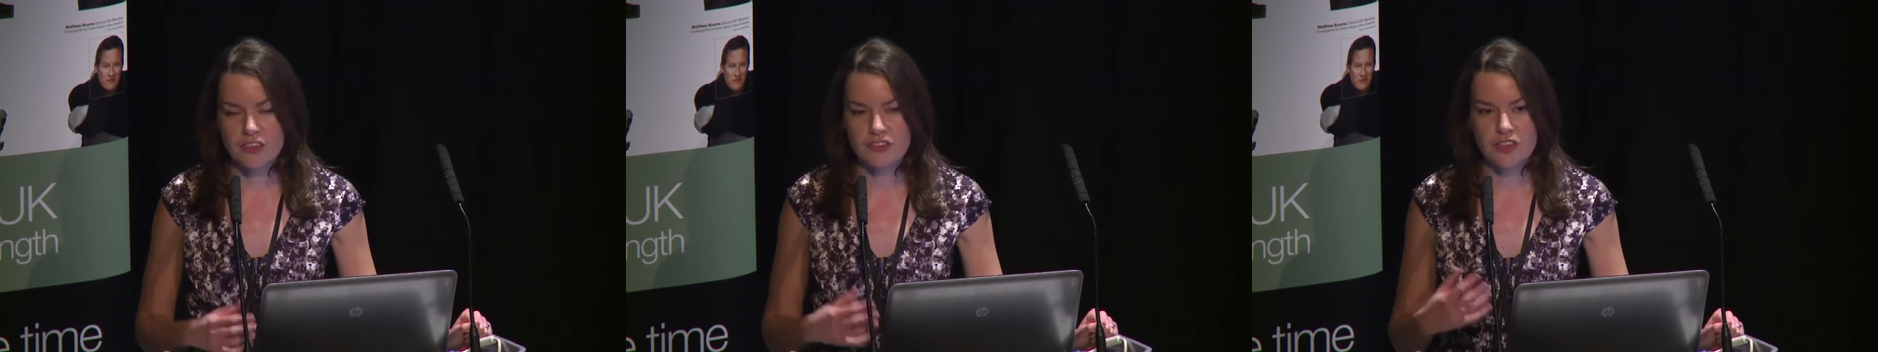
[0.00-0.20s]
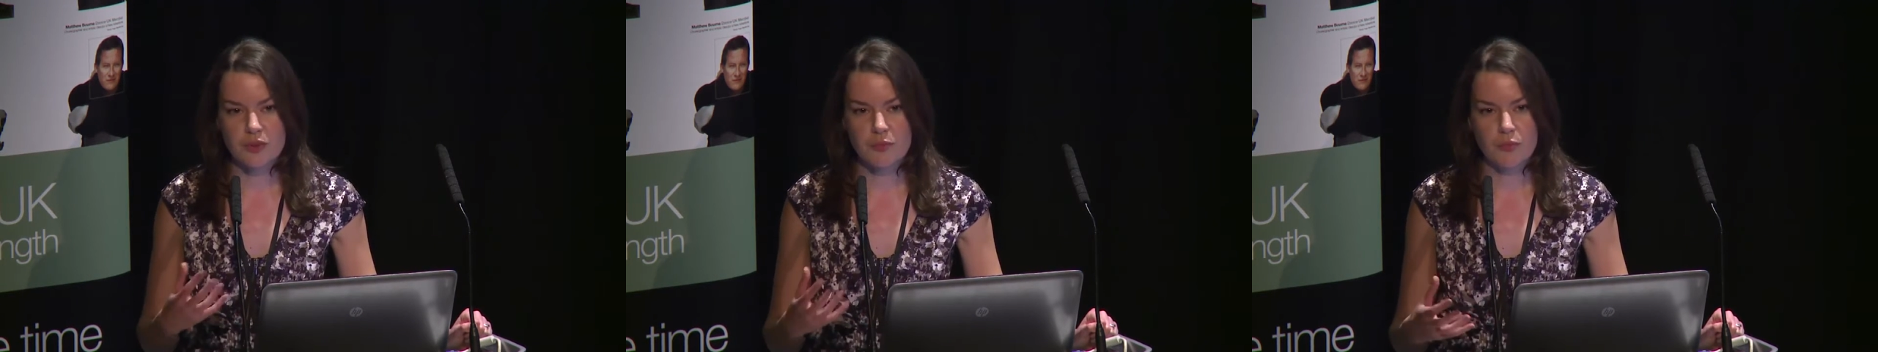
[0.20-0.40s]

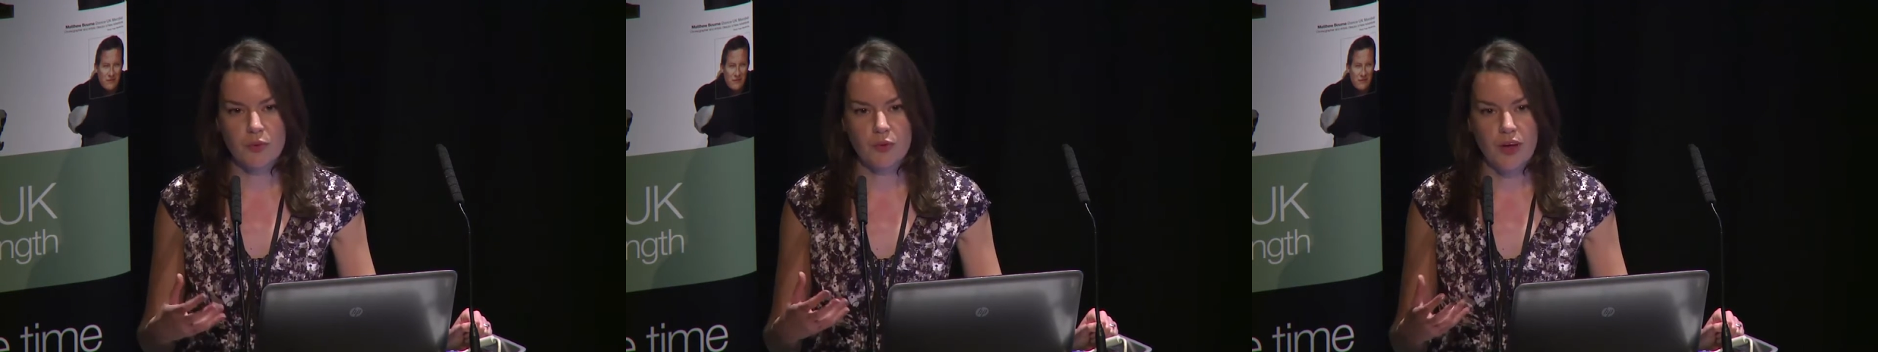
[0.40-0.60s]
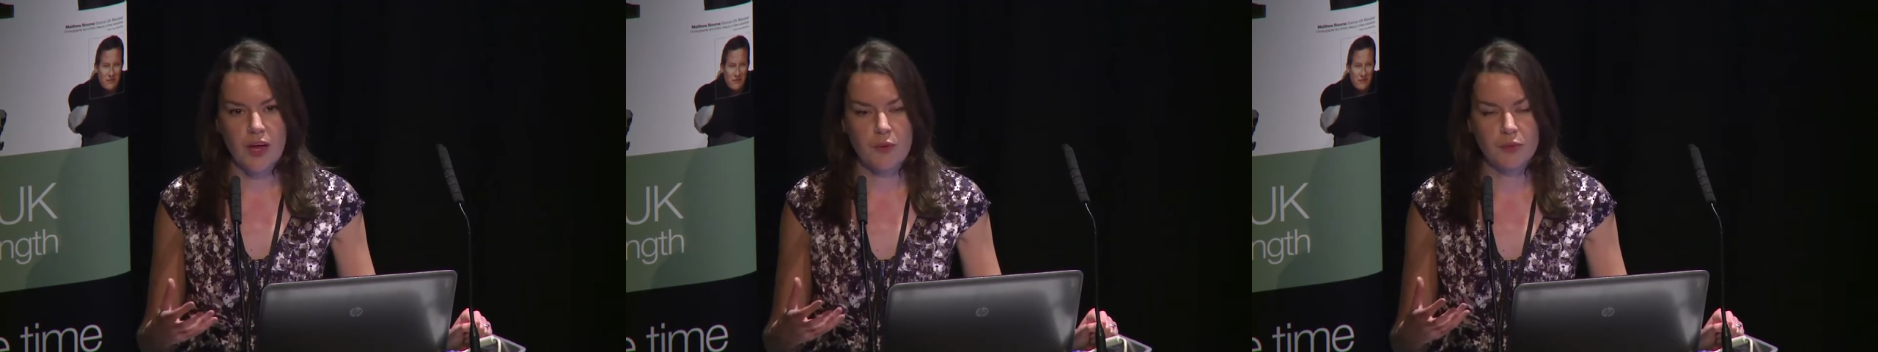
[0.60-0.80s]
So the
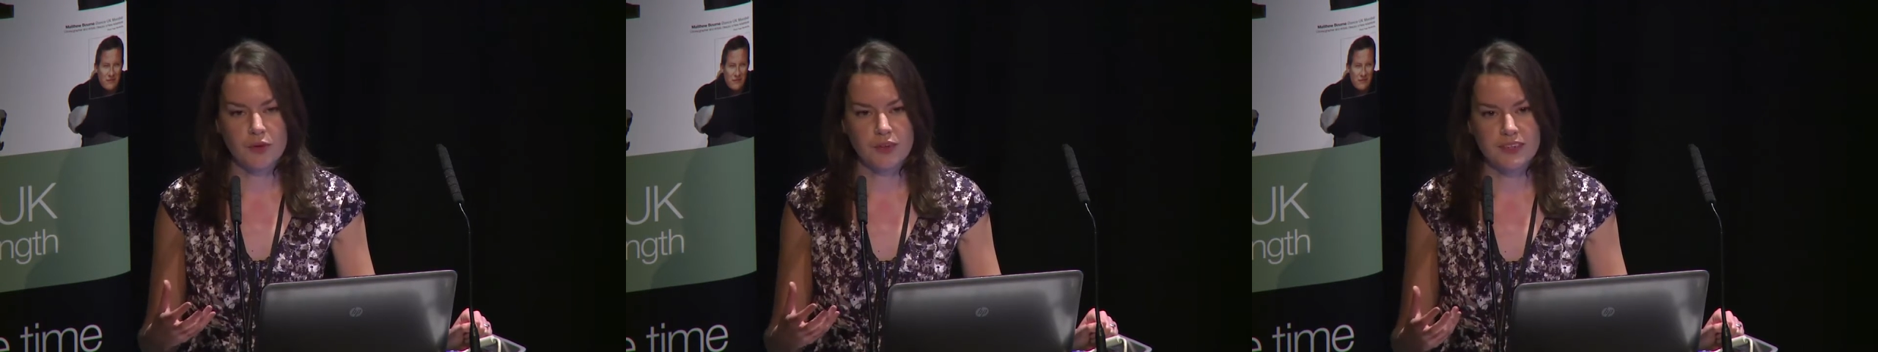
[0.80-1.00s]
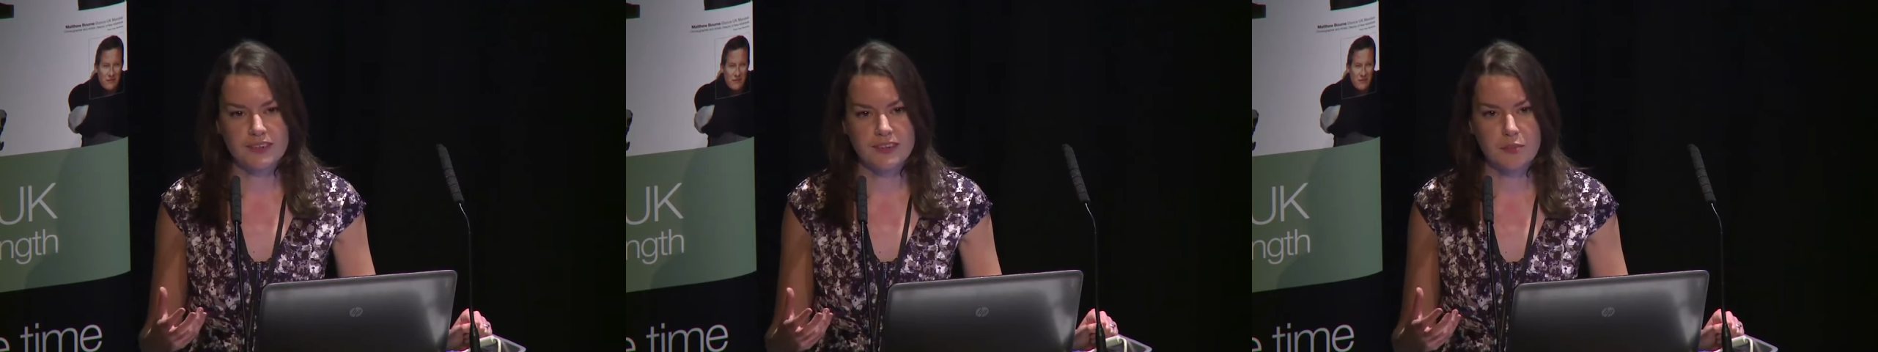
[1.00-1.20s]
more
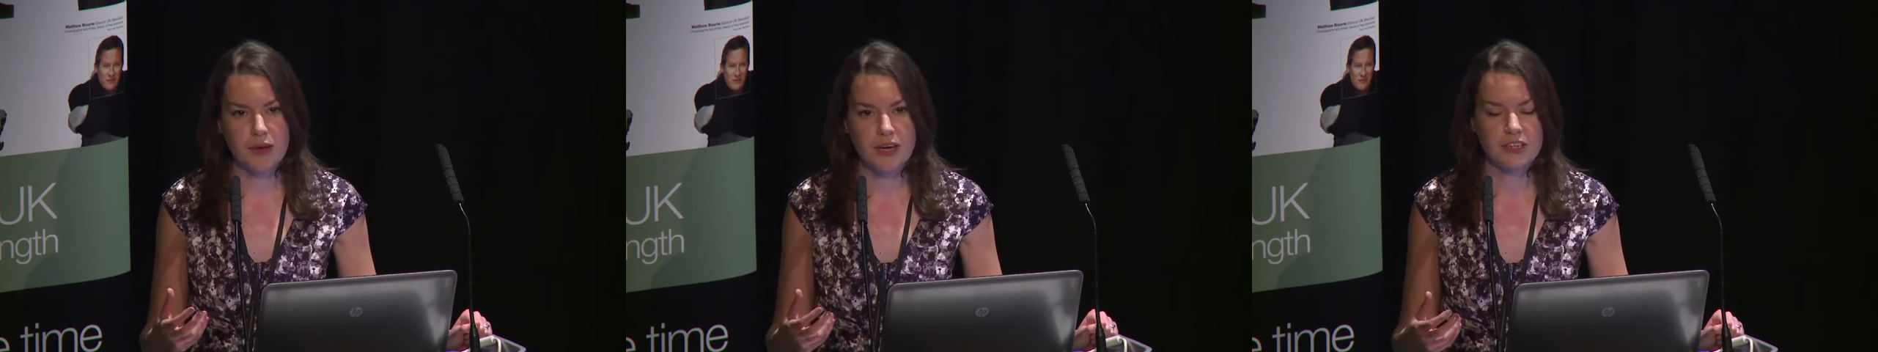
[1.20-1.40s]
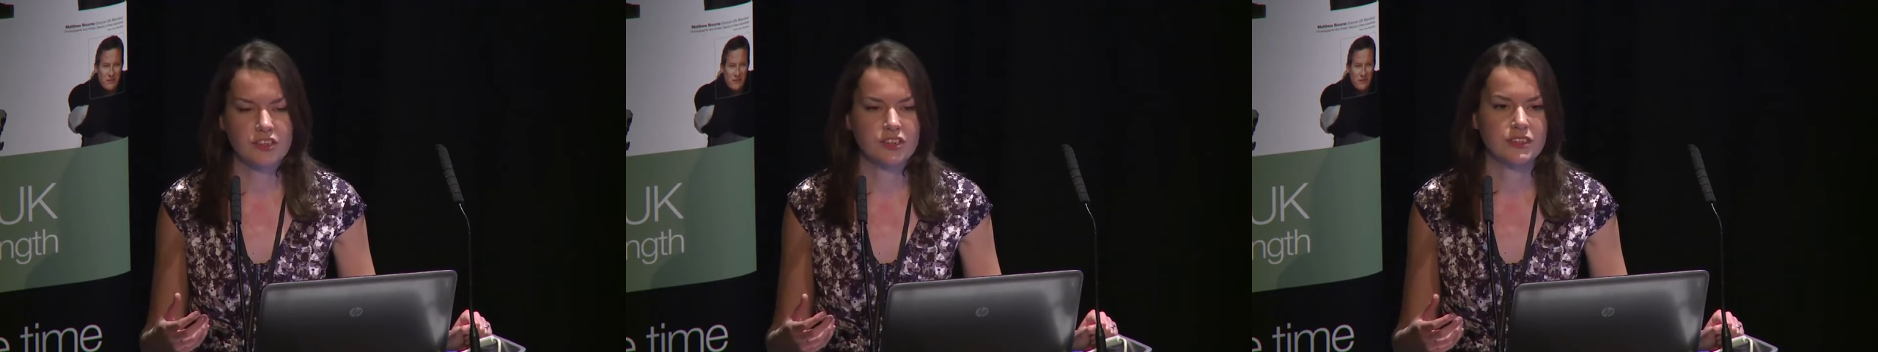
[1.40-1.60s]
harmoniously
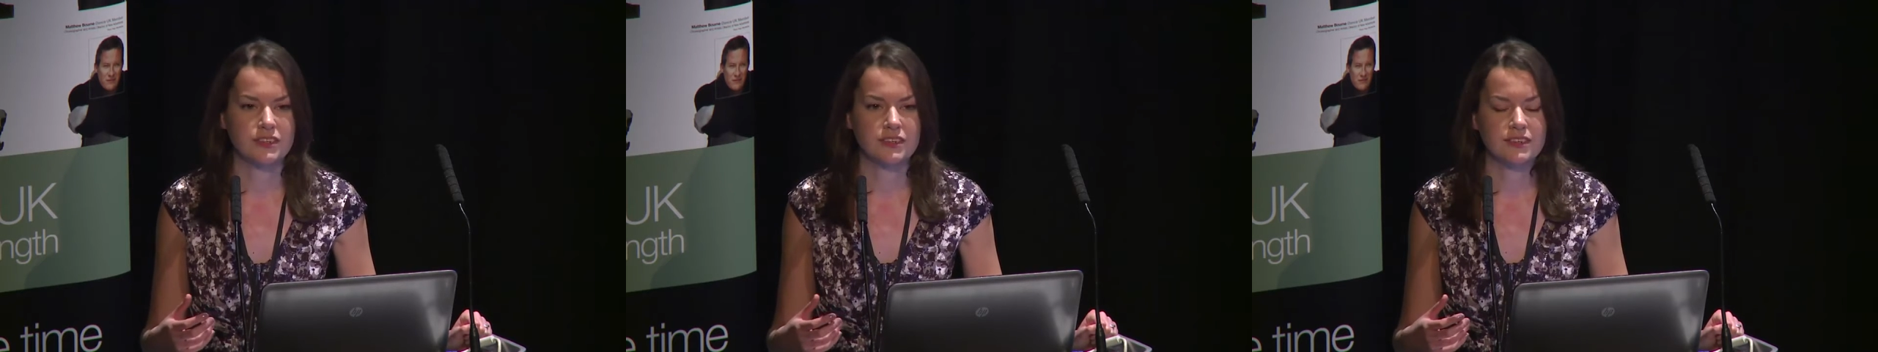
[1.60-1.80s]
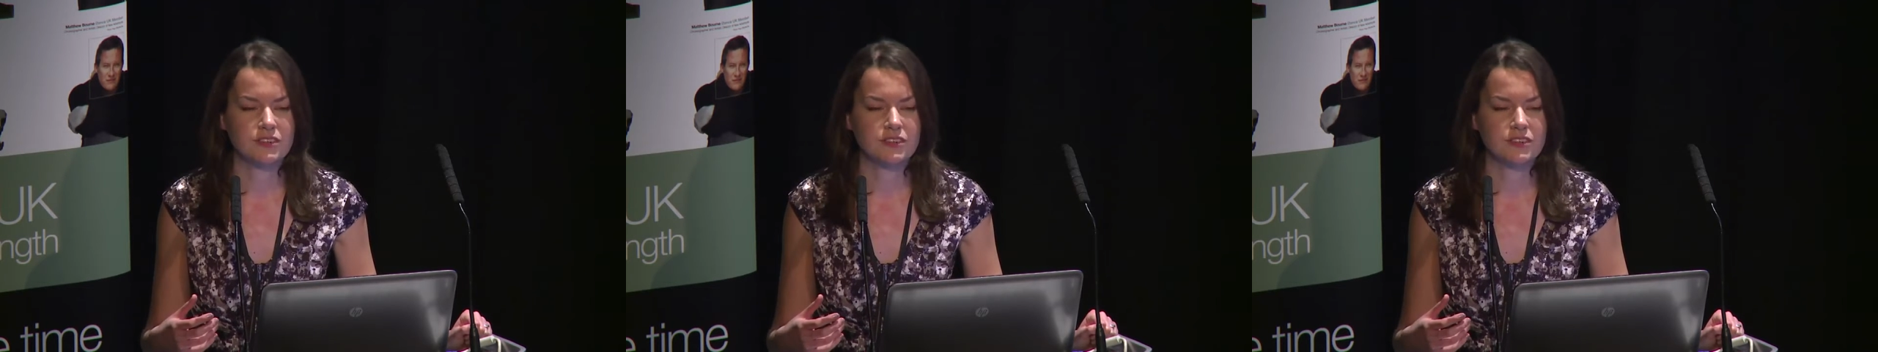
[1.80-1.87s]
passionate